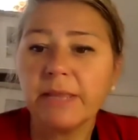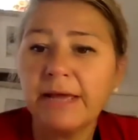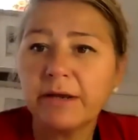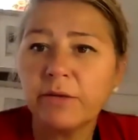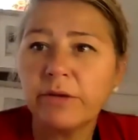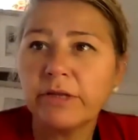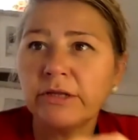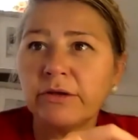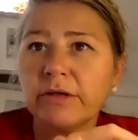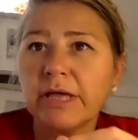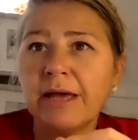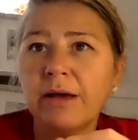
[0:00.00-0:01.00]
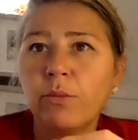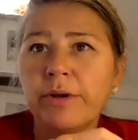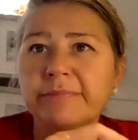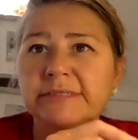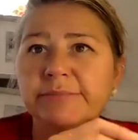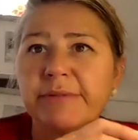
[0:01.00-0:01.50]
had a quick look at
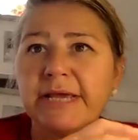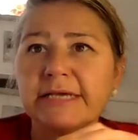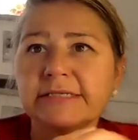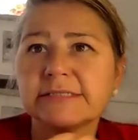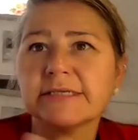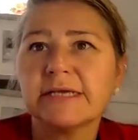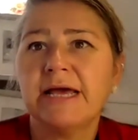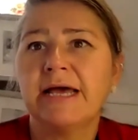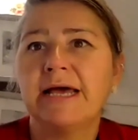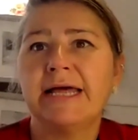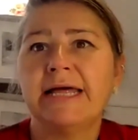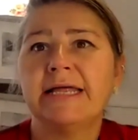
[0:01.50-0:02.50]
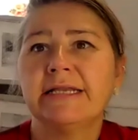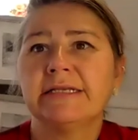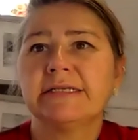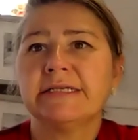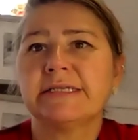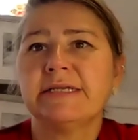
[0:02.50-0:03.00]
Webspace,
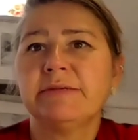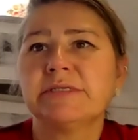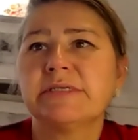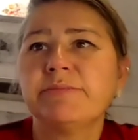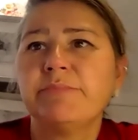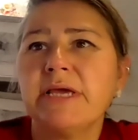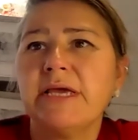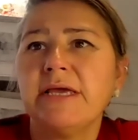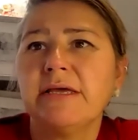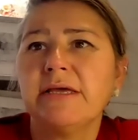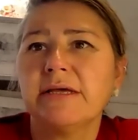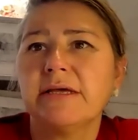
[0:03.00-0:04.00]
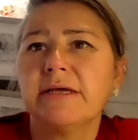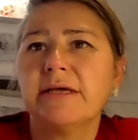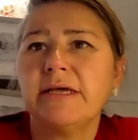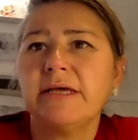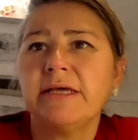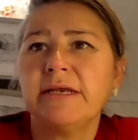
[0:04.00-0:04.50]
and it seems to be
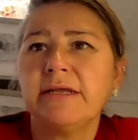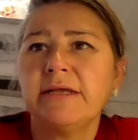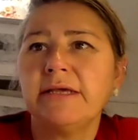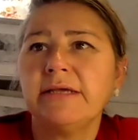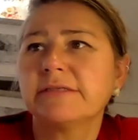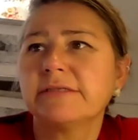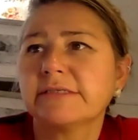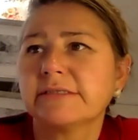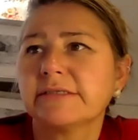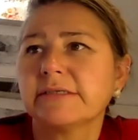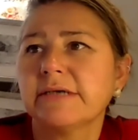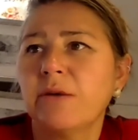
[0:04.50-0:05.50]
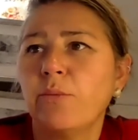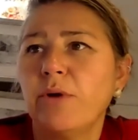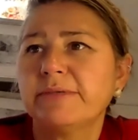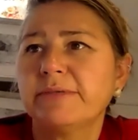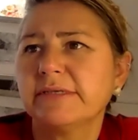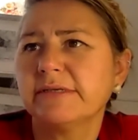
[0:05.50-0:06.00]
it's a
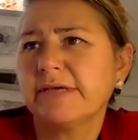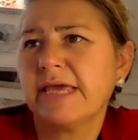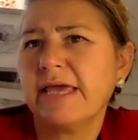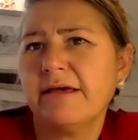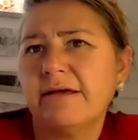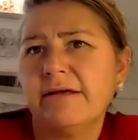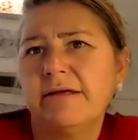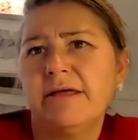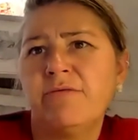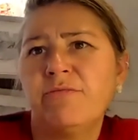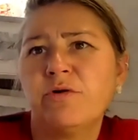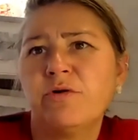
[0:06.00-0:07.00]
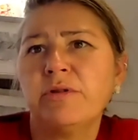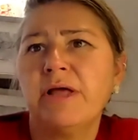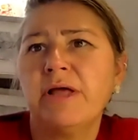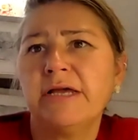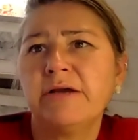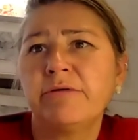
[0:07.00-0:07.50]
affordable,
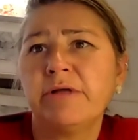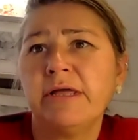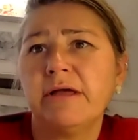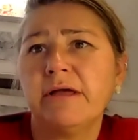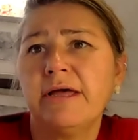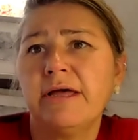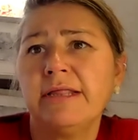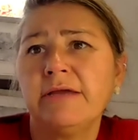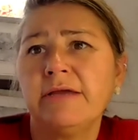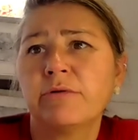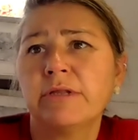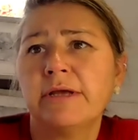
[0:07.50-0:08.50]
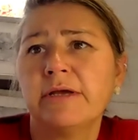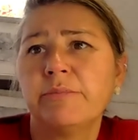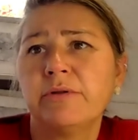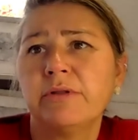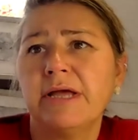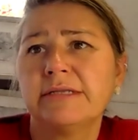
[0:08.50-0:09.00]
highly
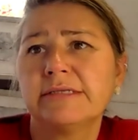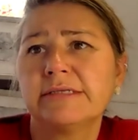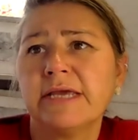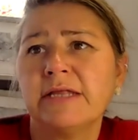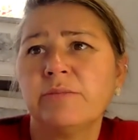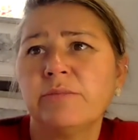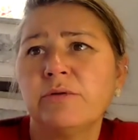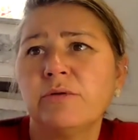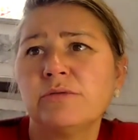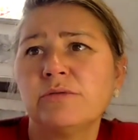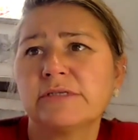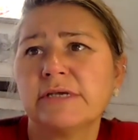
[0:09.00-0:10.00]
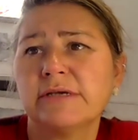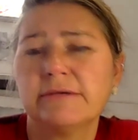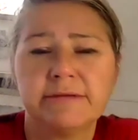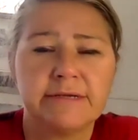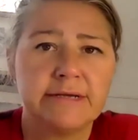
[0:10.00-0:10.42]
reliable and scalable hosting.